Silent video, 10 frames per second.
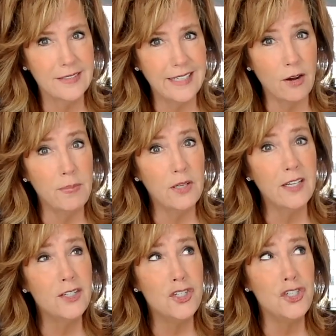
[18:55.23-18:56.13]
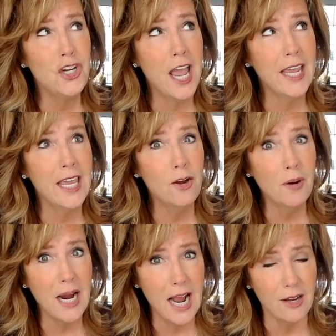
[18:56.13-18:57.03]
They're built on shaky
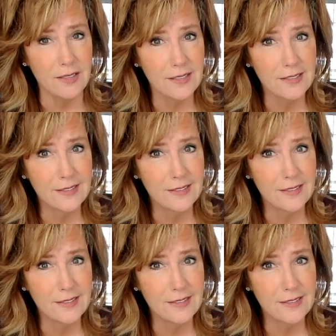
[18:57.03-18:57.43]
ground.